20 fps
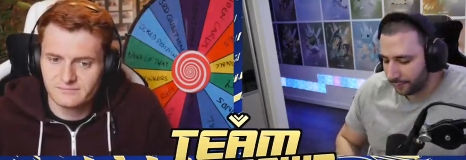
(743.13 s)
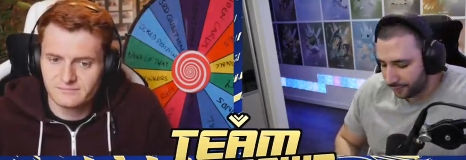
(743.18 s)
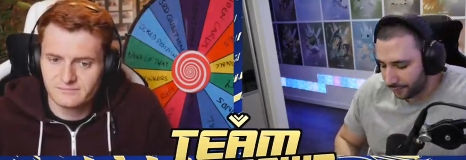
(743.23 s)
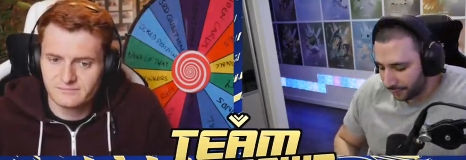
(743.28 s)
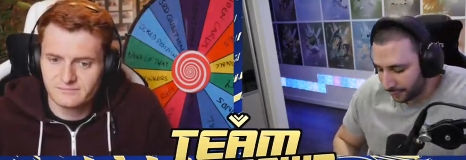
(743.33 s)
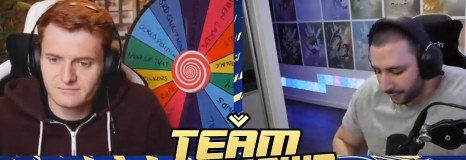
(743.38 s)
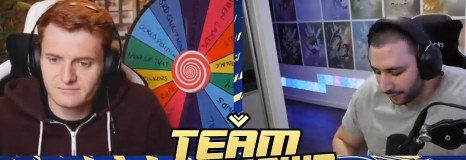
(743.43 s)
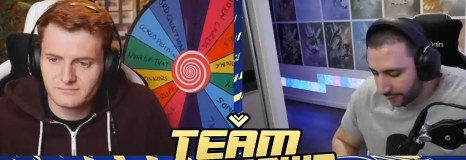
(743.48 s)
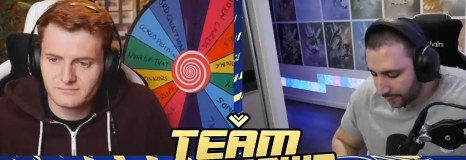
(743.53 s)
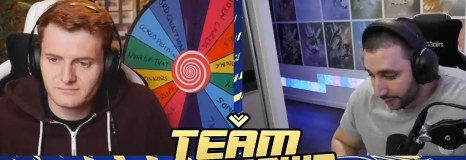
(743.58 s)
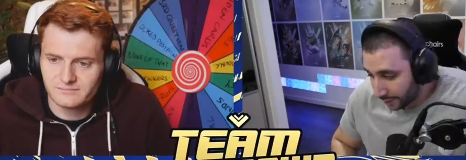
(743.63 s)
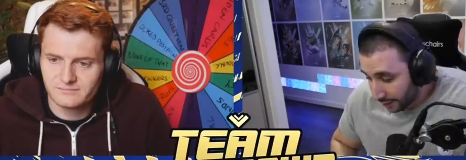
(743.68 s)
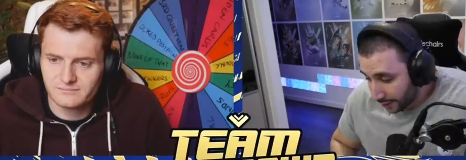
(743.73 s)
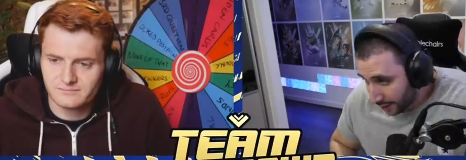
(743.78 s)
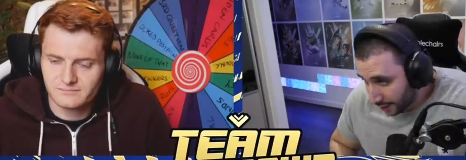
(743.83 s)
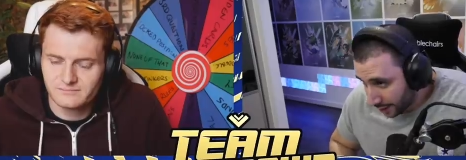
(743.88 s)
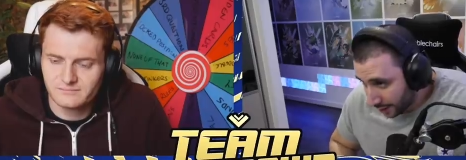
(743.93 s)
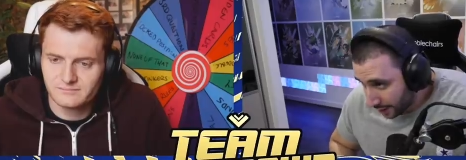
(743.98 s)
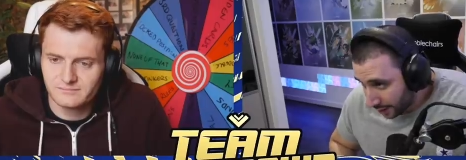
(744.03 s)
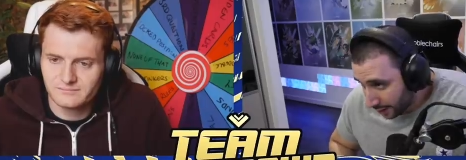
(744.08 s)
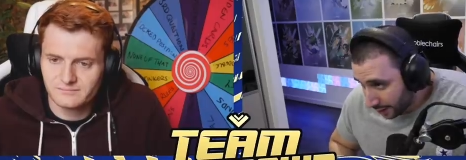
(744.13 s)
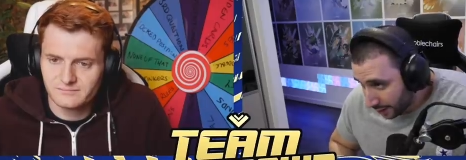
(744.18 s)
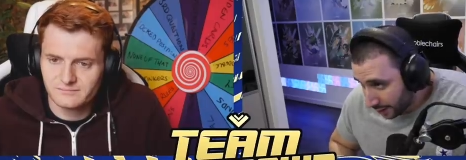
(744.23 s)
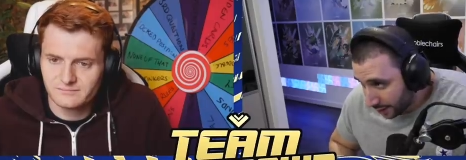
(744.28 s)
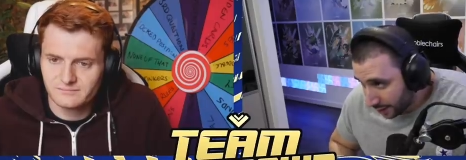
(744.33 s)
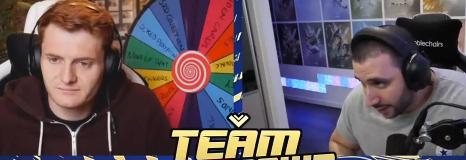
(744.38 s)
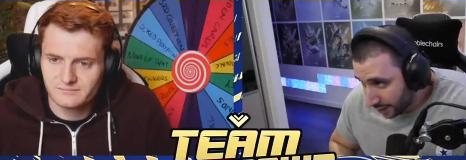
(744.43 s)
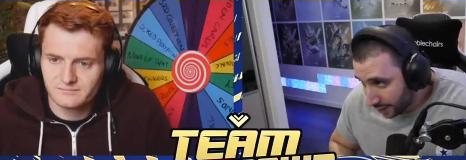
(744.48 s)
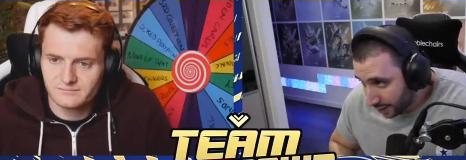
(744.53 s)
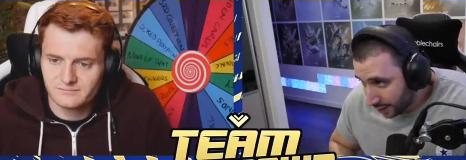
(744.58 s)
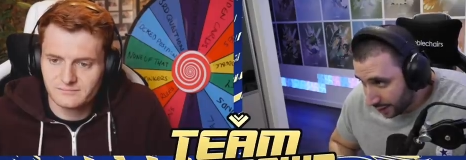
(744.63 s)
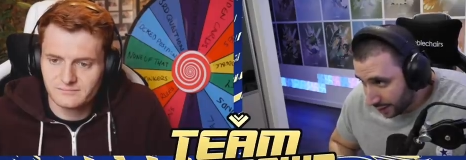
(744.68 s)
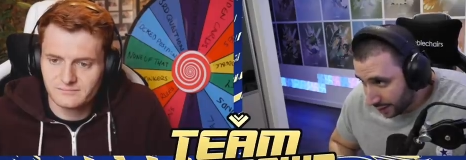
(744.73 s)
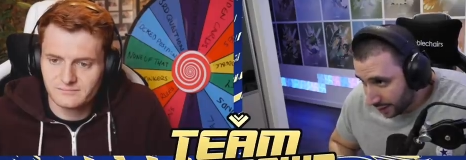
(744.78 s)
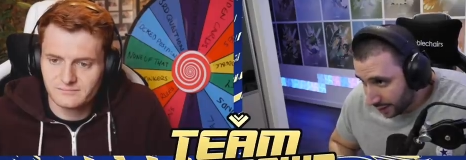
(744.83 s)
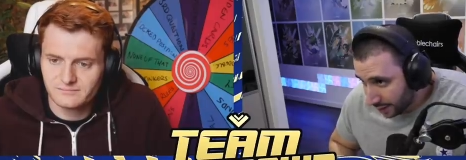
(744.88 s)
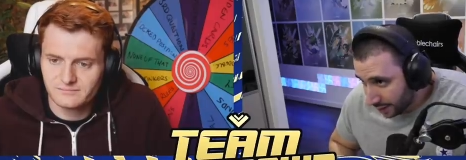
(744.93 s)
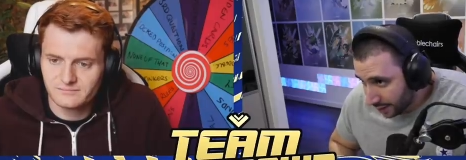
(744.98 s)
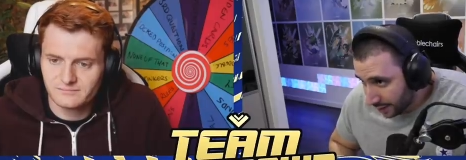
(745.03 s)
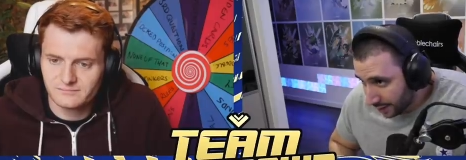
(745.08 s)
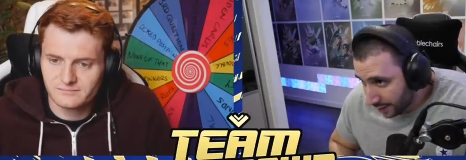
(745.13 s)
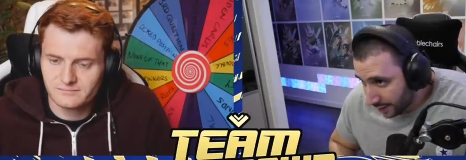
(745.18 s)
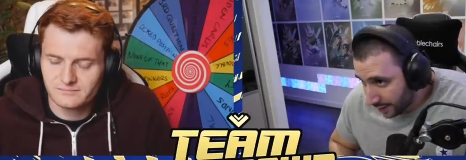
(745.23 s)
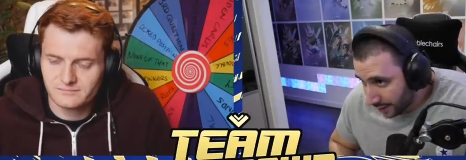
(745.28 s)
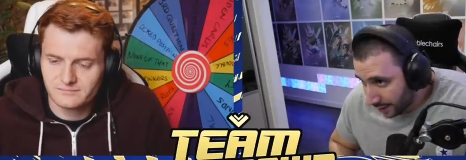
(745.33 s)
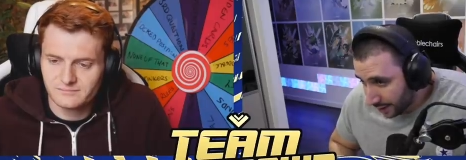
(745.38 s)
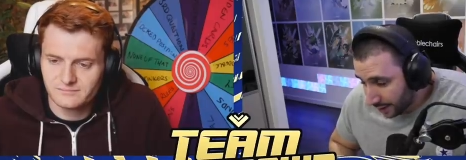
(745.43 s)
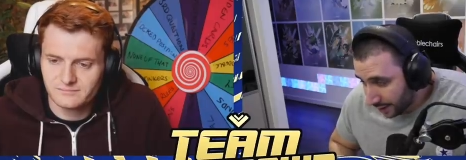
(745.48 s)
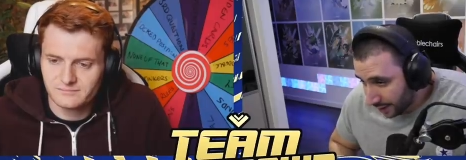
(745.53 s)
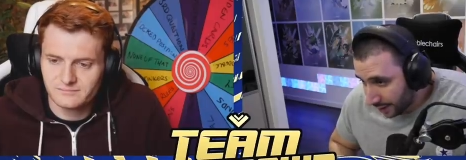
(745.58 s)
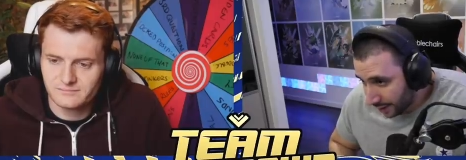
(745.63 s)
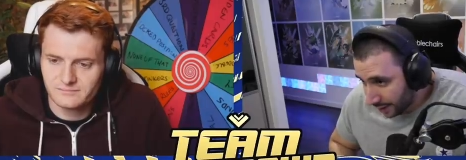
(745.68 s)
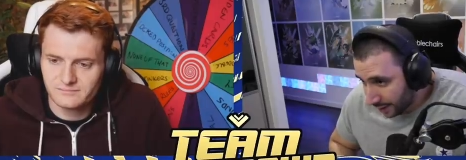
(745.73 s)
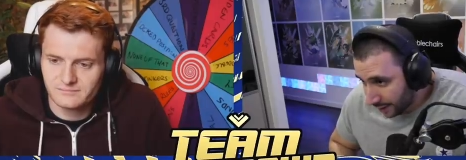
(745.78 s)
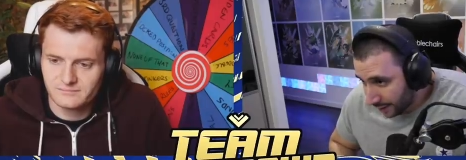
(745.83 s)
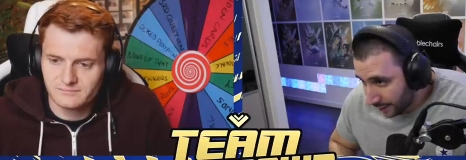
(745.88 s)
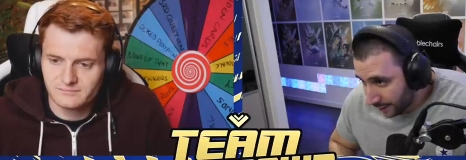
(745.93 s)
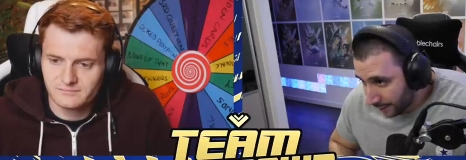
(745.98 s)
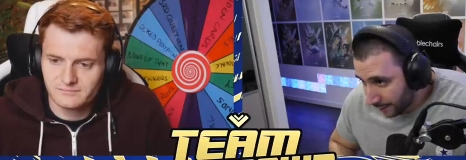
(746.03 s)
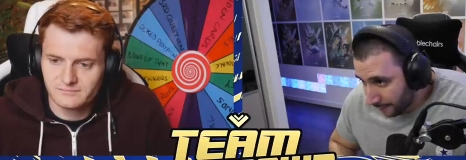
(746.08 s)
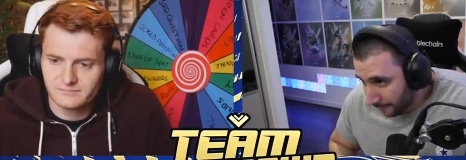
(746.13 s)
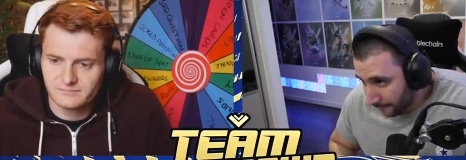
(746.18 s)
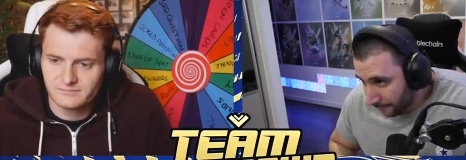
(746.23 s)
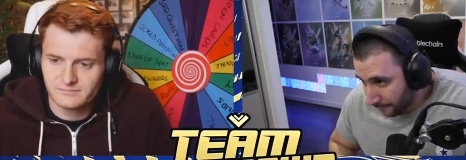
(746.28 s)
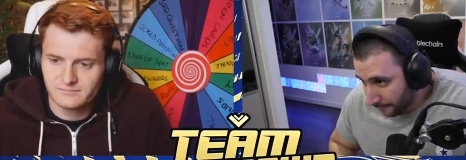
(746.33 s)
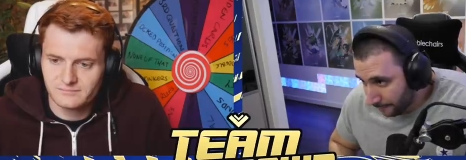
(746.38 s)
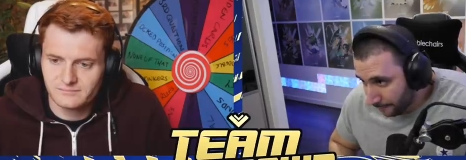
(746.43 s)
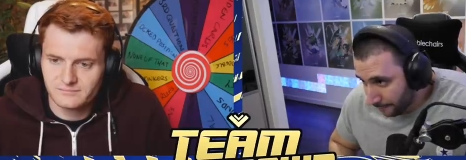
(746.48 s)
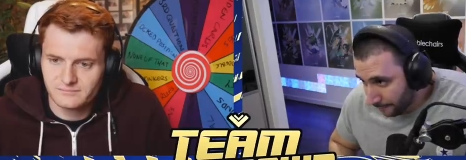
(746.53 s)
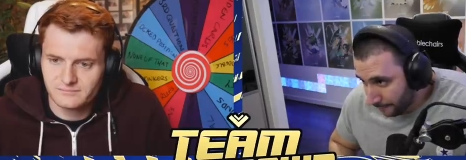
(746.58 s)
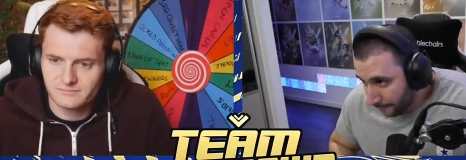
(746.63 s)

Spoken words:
Nobody speaks.